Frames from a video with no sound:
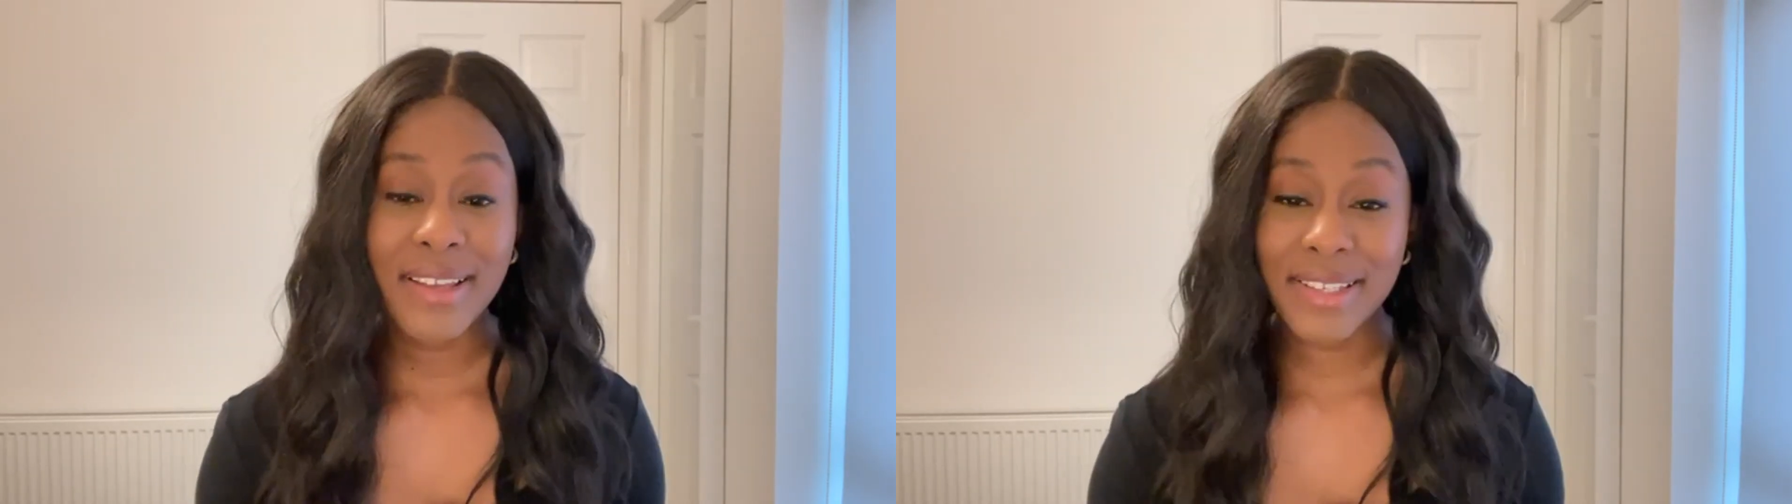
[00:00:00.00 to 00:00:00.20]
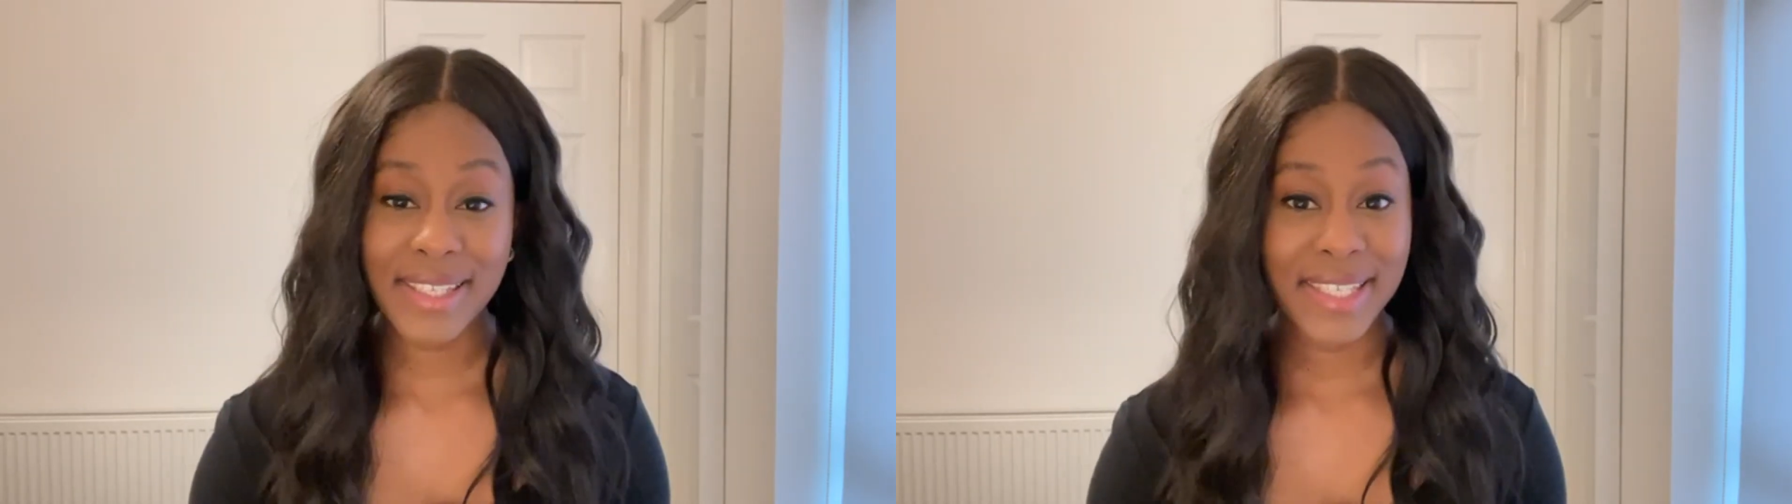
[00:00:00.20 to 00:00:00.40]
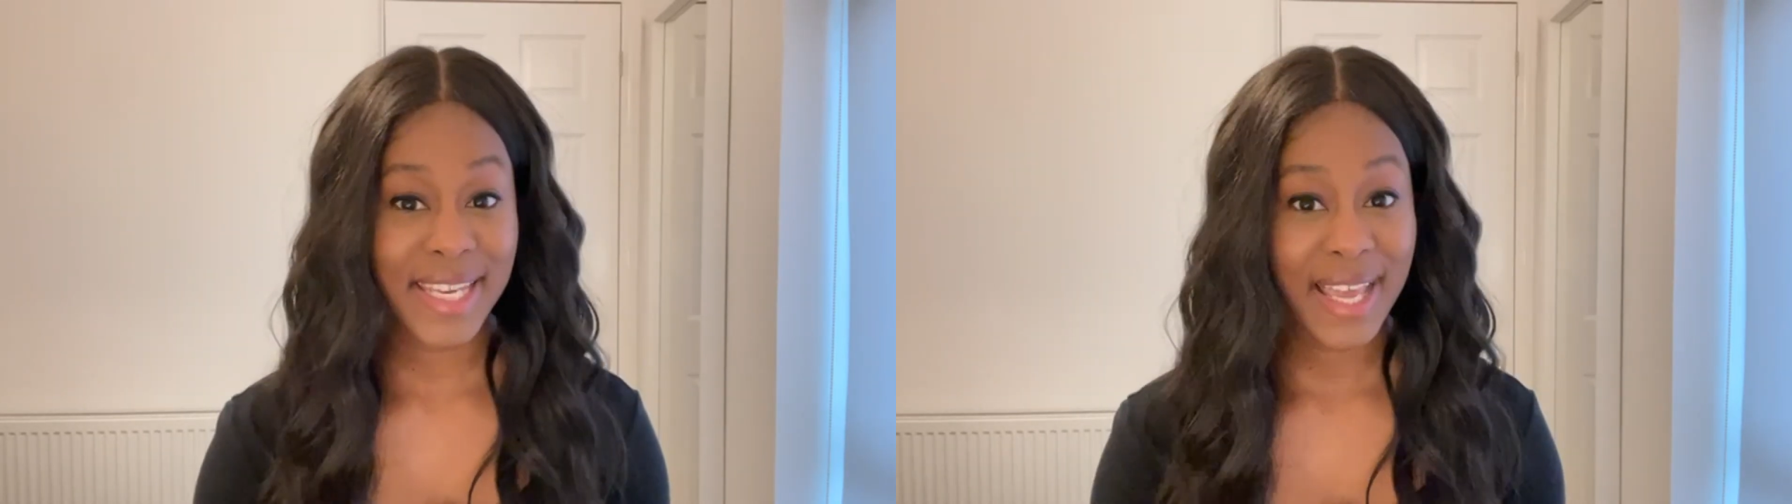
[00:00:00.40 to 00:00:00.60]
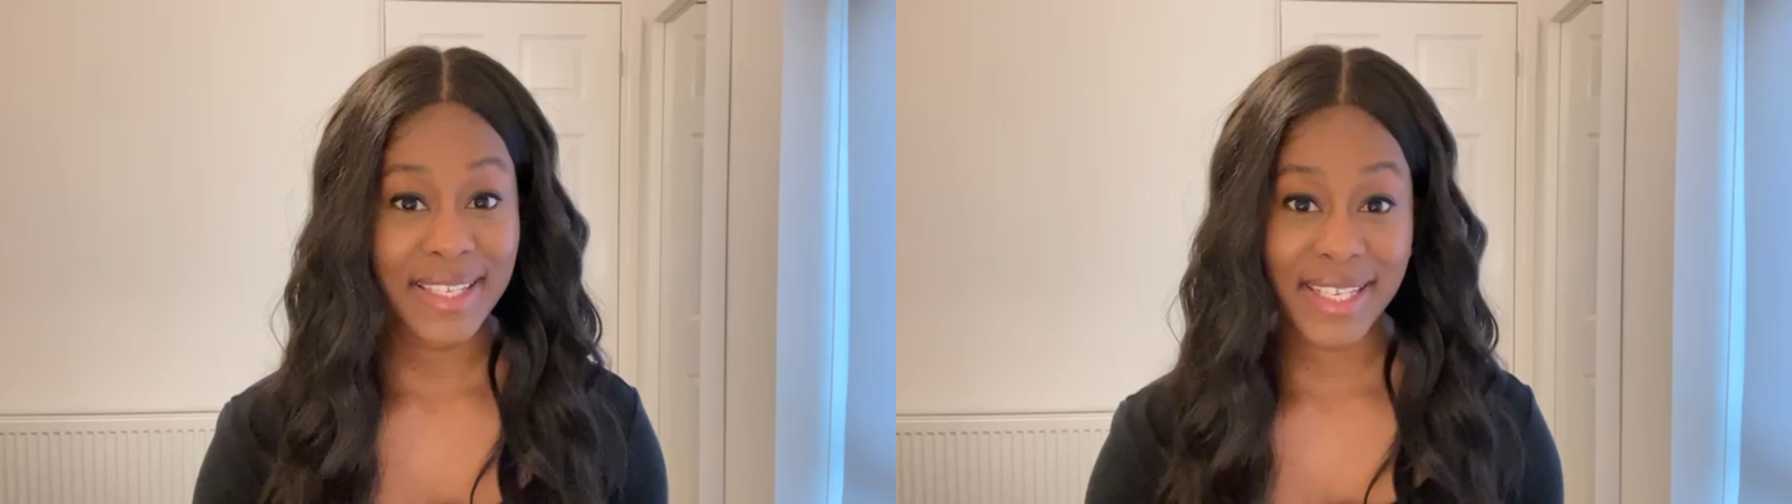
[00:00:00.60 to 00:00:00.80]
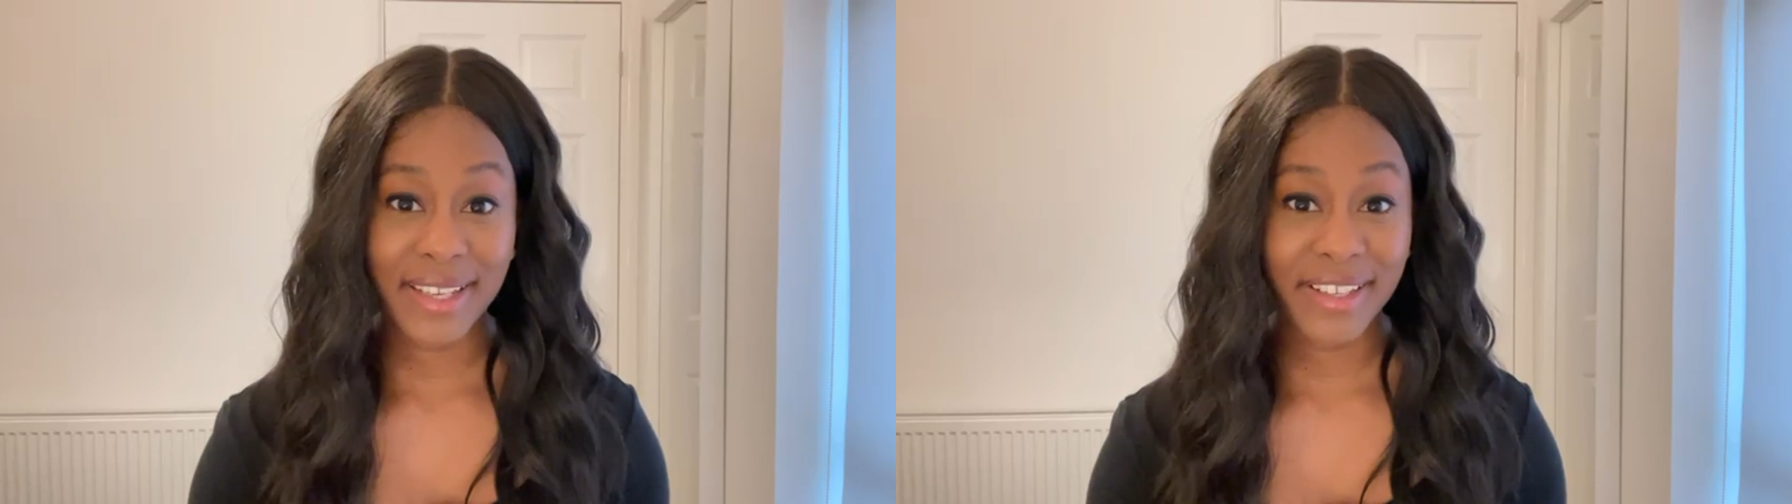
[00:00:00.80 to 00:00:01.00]

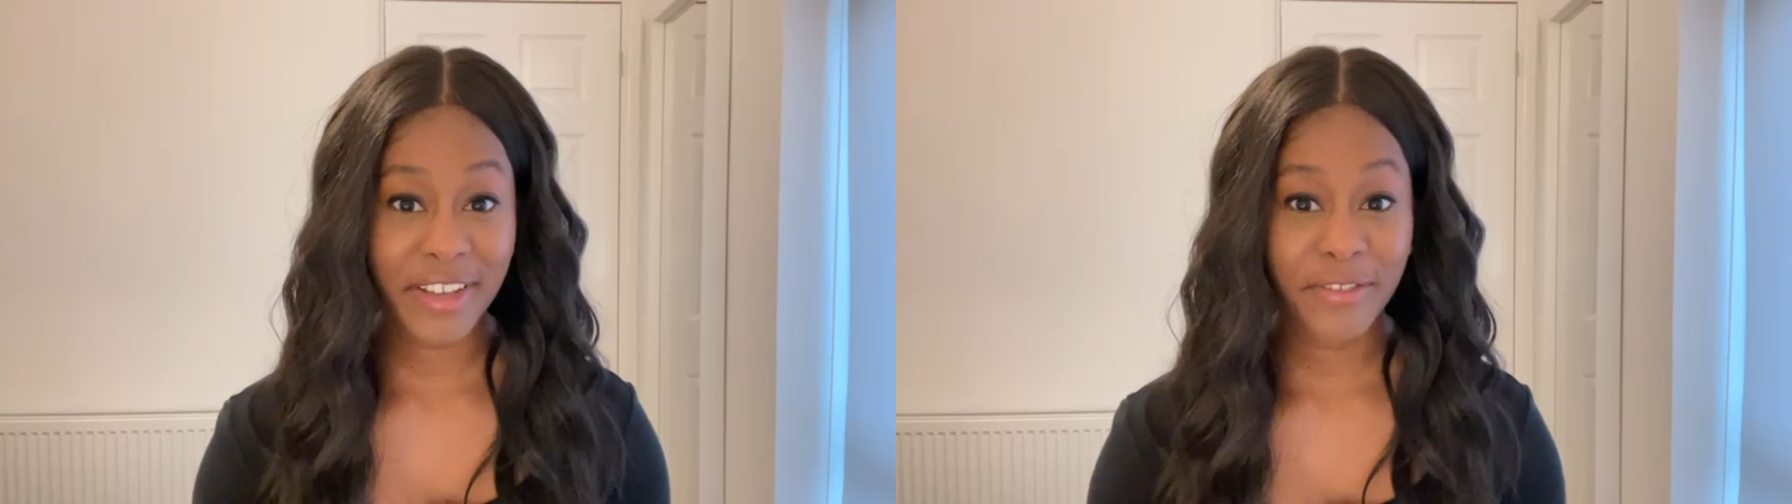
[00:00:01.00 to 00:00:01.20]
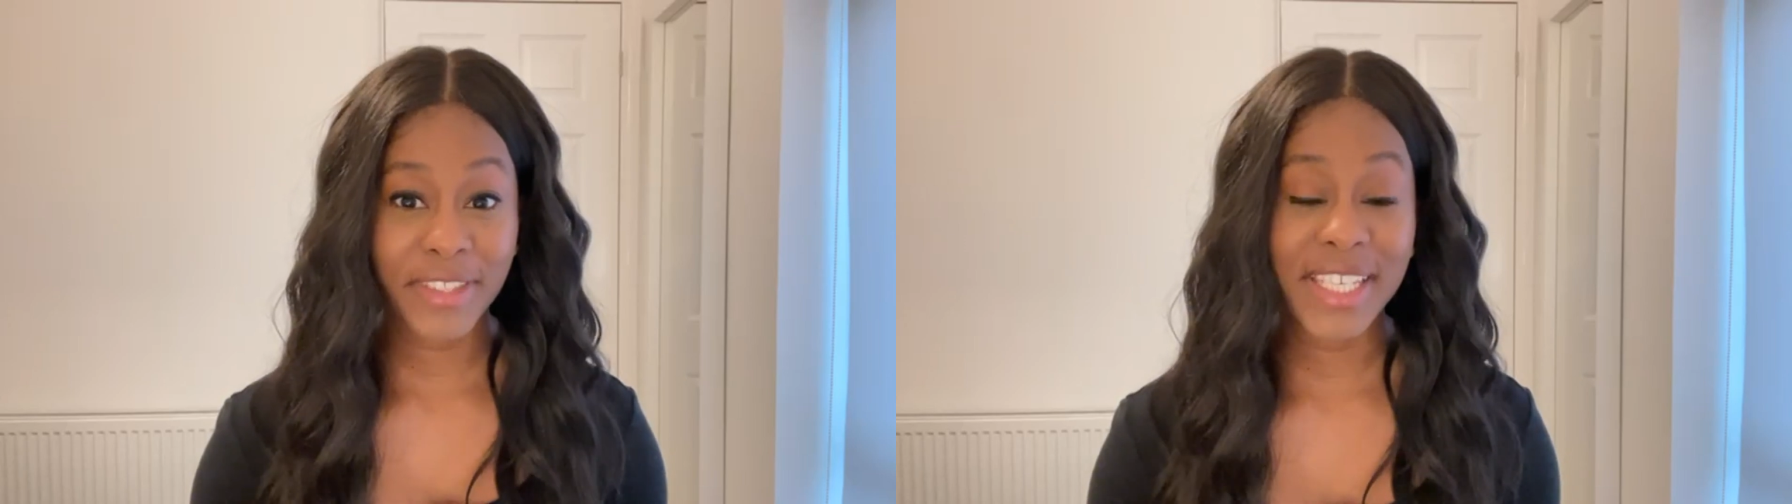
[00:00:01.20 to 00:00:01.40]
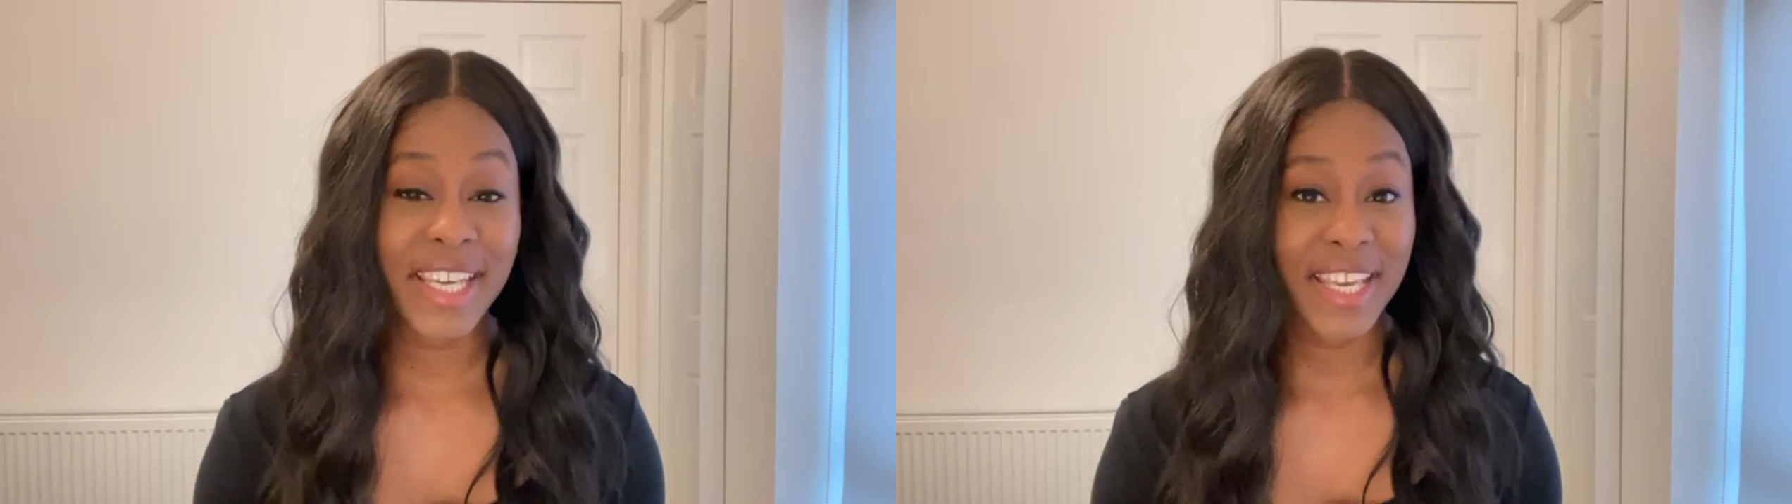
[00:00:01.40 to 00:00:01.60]
understanding of the